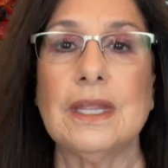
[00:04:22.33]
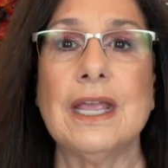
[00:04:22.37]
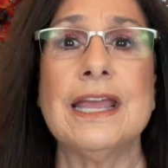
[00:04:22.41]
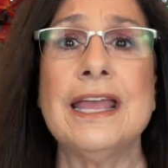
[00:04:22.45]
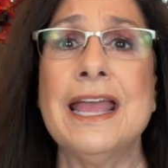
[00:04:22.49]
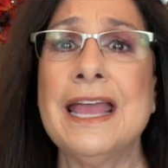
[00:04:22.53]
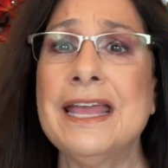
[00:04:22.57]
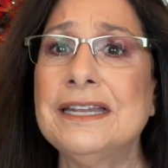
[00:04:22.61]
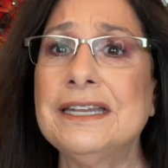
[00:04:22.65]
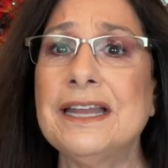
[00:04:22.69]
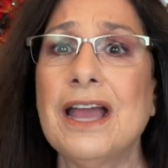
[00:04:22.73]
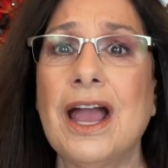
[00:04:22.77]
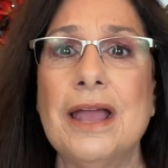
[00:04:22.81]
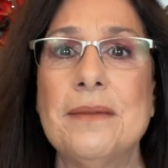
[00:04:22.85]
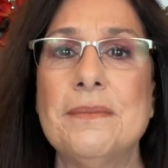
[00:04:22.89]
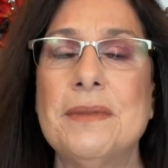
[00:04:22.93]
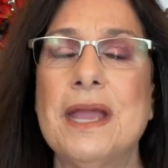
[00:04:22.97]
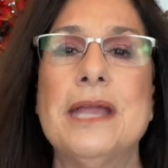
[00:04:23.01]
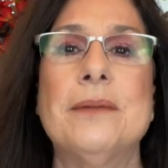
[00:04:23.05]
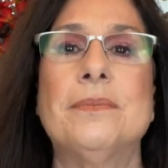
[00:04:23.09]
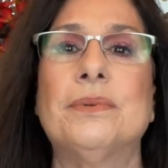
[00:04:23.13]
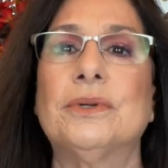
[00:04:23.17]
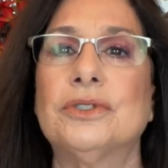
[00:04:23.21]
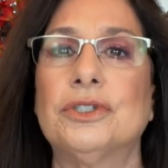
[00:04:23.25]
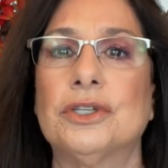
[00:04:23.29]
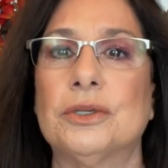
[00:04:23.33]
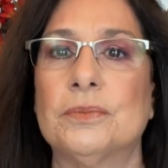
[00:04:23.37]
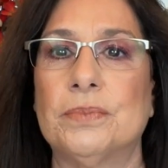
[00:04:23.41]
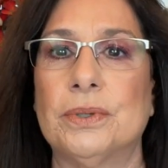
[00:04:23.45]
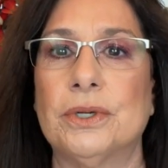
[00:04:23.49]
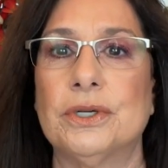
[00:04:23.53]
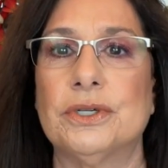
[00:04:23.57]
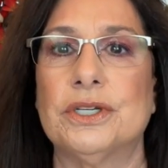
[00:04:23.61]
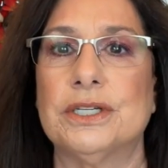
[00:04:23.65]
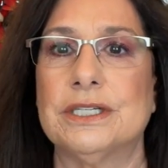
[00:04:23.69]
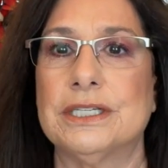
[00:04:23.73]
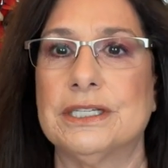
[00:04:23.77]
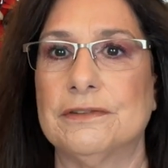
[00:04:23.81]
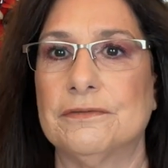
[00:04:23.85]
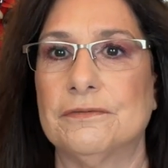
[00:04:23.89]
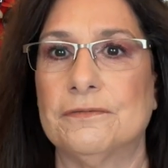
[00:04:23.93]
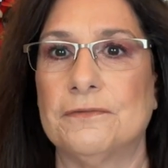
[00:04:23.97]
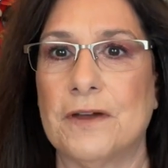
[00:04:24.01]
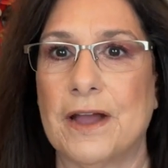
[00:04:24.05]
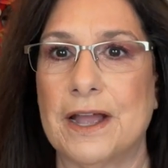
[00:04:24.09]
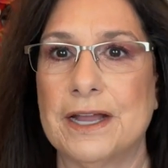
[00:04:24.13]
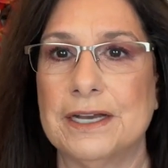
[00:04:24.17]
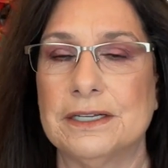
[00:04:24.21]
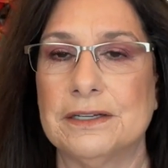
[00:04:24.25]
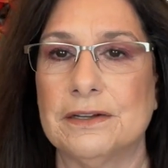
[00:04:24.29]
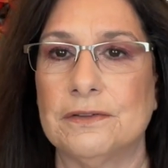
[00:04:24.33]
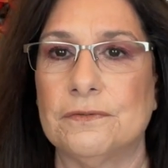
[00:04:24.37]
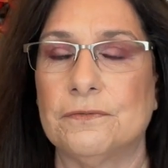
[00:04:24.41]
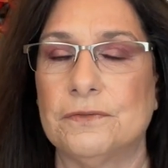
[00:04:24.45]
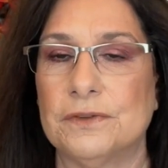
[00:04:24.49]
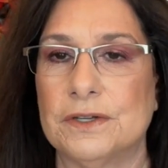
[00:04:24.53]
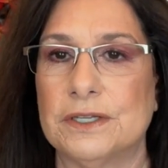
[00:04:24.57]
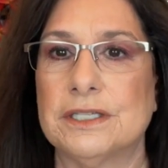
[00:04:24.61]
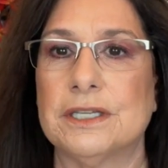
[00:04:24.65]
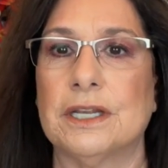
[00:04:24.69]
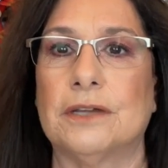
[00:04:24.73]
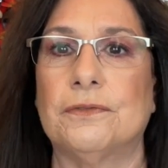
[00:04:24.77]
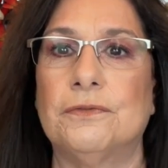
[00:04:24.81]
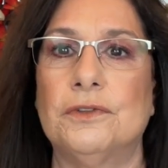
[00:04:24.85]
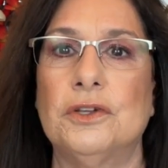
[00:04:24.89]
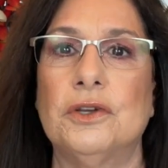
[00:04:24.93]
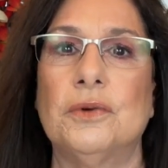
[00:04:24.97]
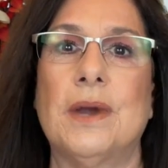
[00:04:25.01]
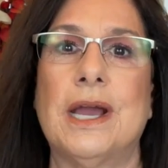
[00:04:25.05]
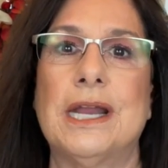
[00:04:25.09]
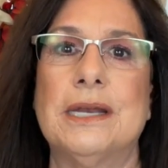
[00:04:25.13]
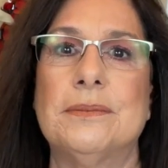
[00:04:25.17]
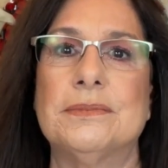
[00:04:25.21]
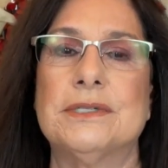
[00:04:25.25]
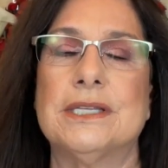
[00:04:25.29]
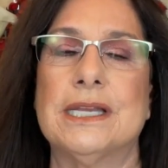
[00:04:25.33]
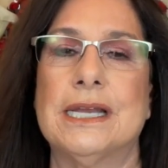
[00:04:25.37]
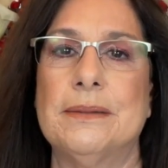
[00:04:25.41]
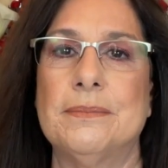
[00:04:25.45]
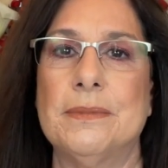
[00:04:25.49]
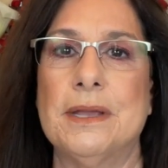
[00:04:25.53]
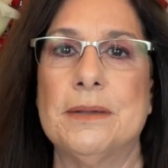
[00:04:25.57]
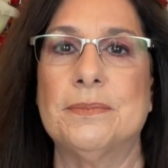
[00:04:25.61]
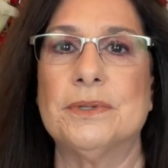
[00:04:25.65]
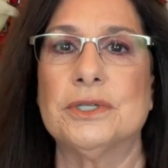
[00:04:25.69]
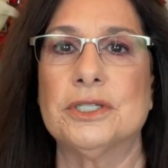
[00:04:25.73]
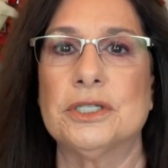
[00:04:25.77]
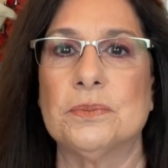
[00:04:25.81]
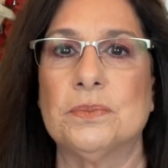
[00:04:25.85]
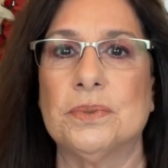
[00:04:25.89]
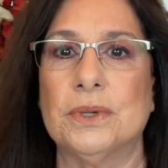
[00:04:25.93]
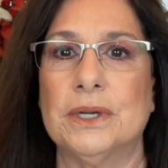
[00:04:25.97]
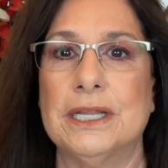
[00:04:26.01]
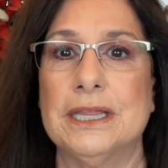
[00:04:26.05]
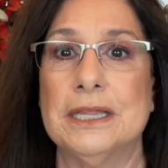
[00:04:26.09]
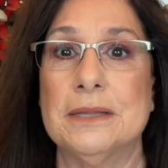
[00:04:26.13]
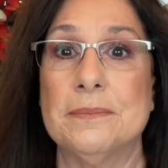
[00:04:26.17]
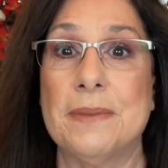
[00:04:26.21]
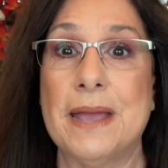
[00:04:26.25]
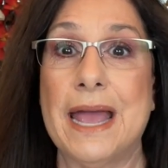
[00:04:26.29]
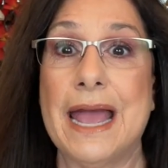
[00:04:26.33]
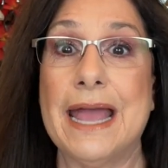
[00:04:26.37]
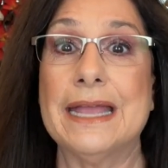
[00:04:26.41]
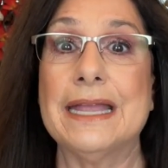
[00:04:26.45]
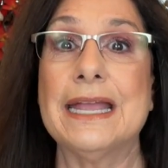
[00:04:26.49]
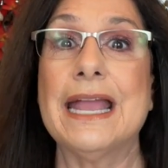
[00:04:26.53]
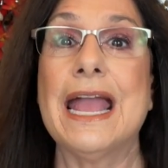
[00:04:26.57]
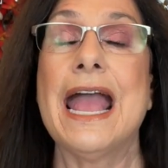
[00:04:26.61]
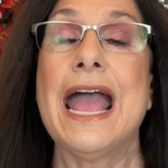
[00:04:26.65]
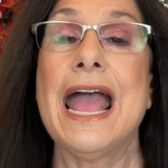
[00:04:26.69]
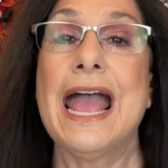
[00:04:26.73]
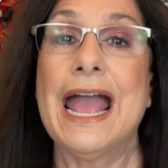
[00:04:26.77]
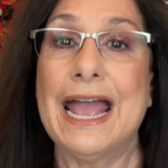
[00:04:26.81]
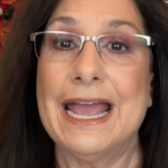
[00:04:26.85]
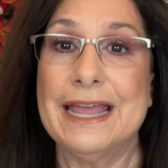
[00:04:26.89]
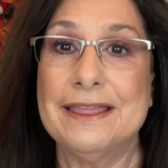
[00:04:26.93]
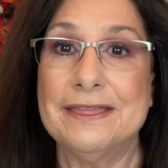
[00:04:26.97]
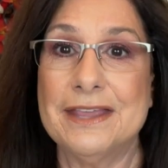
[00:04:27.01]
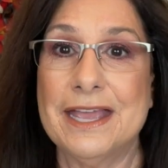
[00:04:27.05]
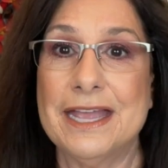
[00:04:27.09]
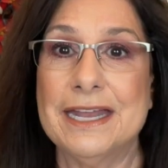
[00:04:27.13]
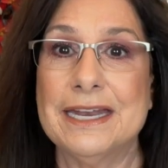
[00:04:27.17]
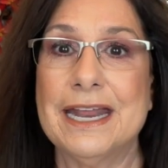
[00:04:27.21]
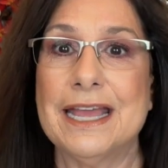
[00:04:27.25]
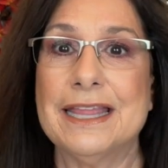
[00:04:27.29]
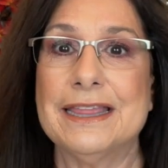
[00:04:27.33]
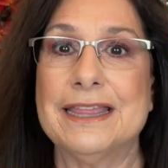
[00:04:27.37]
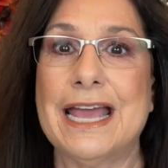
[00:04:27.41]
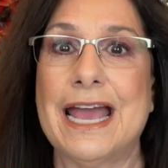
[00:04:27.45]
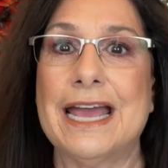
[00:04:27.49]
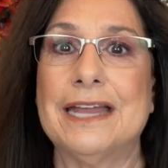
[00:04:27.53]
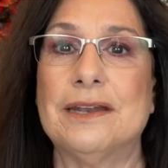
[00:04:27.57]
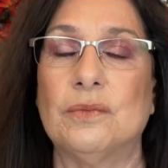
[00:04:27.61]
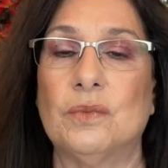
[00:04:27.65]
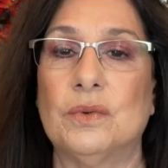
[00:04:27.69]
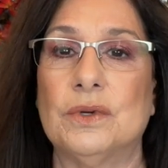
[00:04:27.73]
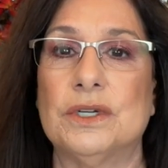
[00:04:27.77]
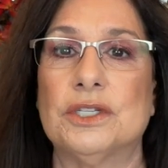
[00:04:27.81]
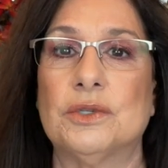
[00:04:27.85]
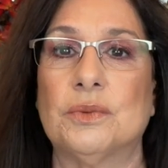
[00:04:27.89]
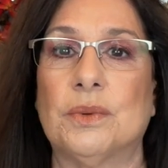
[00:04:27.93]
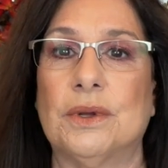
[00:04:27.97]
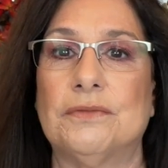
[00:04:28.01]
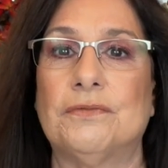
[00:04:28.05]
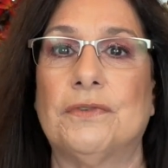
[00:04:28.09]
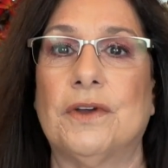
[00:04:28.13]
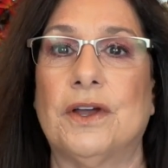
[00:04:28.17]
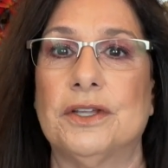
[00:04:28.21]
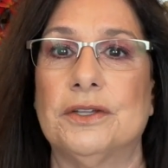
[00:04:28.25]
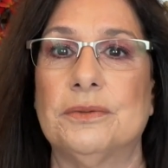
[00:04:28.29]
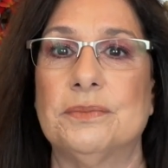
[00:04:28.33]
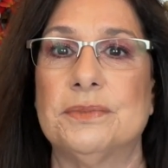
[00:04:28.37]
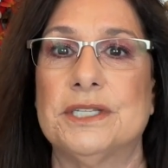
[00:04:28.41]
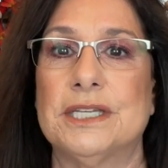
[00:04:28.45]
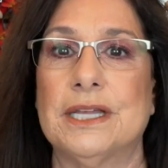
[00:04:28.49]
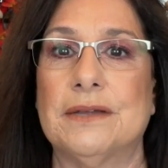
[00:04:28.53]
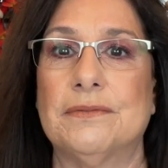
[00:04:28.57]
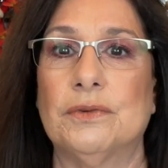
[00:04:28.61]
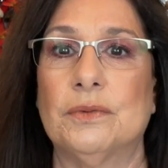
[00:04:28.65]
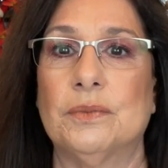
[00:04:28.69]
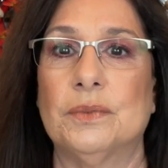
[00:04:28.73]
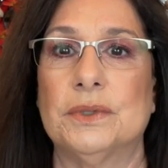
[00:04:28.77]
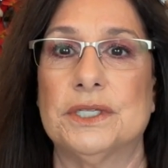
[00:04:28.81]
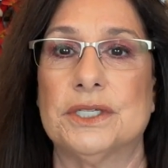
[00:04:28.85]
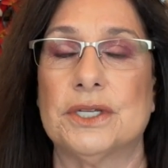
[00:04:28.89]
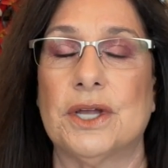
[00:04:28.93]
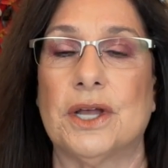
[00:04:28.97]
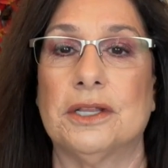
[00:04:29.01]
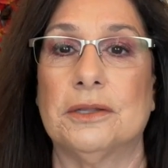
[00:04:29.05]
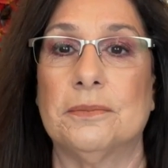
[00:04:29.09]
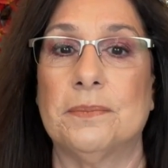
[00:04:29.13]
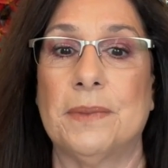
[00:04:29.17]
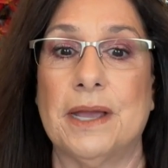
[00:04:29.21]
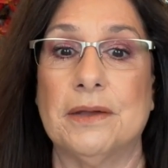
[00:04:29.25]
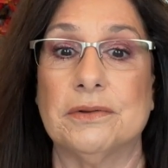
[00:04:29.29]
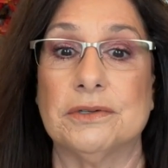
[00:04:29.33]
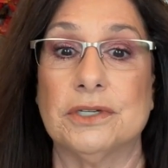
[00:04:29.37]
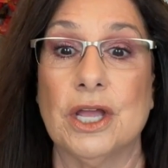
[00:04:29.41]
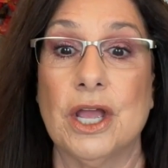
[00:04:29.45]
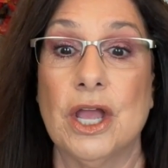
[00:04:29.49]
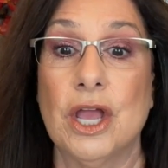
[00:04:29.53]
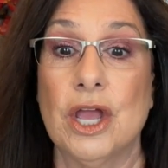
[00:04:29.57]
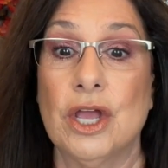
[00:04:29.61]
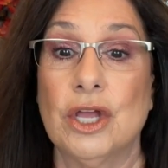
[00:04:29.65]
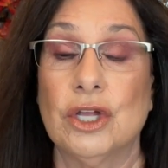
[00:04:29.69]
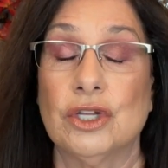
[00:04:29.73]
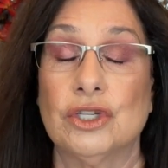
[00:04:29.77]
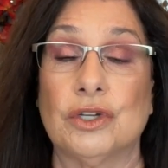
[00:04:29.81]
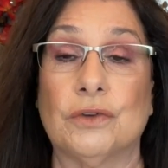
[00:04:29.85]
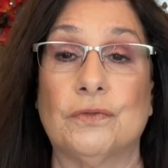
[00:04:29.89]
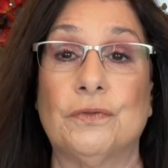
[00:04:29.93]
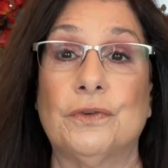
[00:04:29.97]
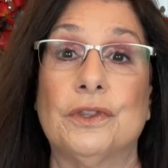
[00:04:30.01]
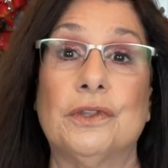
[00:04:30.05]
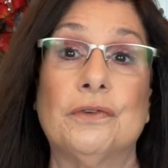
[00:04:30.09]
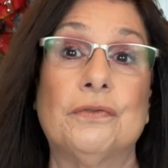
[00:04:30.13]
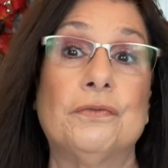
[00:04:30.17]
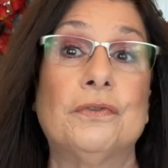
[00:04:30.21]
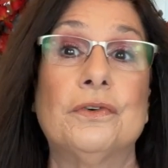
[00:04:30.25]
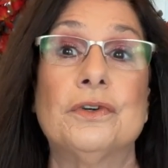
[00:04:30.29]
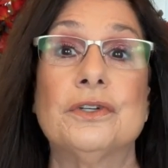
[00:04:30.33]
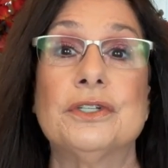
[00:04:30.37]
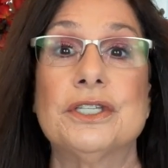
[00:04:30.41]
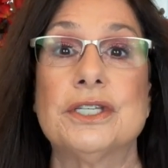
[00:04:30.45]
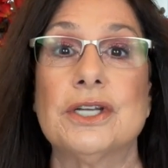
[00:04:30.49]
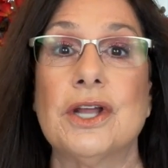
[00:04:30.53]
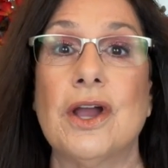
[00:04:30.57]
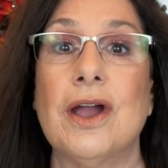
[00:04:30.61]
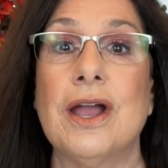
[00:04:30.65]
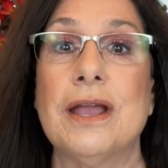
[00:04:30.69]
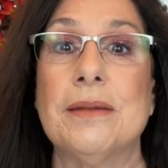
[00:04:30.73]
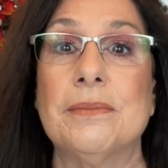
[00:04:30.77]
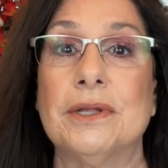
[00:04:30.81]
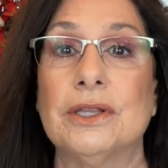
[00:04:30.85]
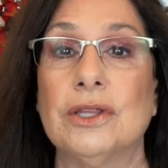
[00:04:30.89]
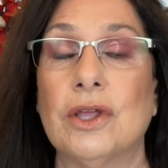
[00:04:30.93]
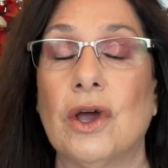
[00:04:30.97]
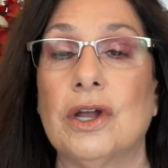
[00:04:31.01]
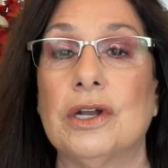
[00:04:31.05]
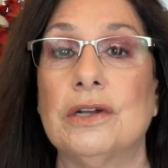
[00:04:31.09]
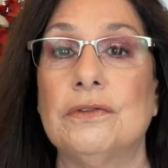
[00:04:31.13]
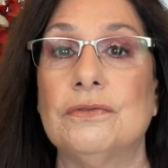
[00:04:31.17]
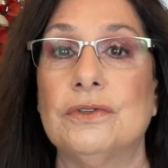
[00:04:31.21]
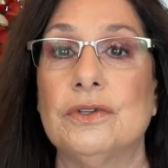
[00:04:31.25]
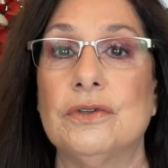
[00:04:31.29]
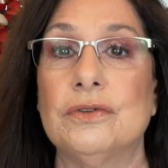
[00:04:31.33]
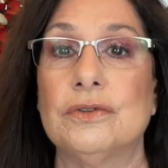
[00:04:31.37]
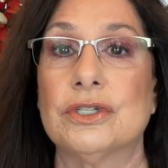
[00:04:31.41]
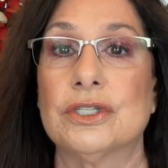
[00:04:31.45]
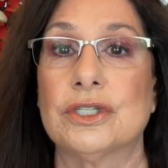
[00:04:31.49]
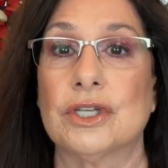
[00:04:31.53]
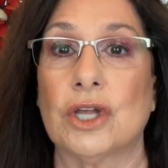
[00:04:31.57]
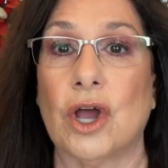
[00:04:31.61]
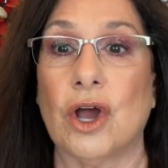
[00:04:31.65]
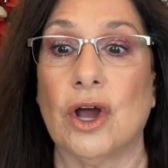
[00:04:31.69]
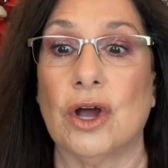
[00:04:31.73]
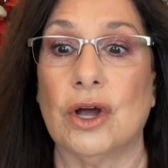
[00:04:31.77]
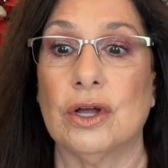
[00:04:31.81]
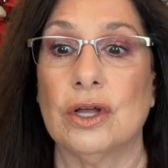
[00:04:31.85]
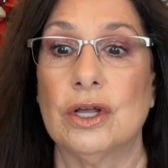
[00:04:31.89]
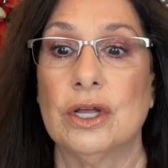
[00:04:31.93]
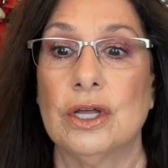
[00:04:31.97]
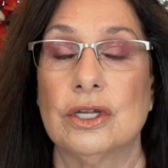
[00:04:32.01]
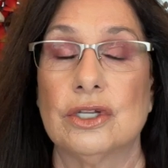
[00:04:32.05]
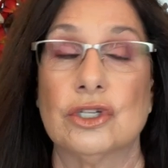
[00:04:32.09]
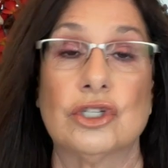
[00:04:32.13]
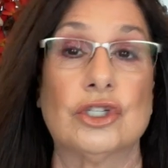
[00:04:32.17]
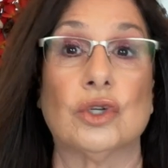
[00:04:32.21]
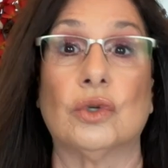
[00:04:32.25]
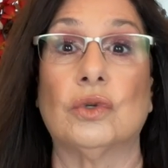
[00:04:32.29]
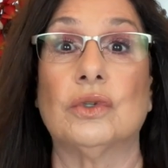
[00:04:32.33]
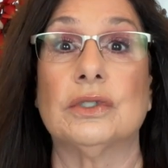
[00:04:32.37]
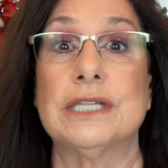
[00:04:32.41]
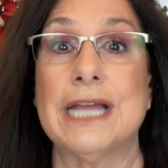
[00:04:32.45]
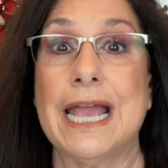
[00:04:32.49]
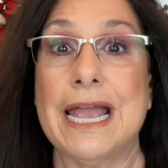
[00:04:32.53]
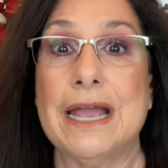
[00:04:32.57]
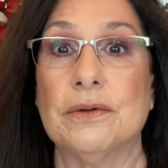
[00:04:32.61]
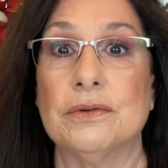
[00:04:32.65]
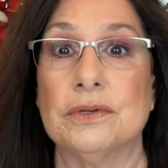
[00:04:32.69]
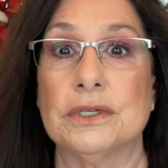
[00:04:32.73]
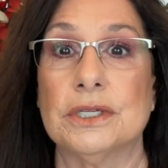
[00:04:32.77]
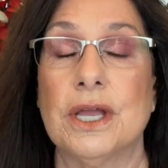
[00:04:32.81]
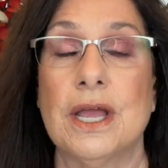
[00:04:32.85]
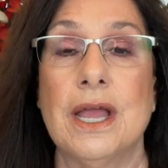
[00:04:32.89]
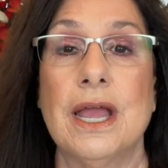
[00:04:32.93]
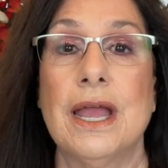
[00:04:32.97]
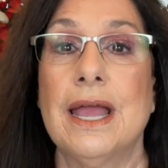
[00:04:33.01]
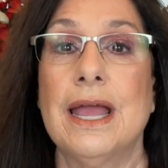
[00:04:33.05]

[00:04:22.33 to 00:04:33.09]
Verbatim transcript: and I'm able to purchase and find a few items that I'm able to put in the bag. And then that was what volume seven was all about. So for the first time, a lot of you saw sold out,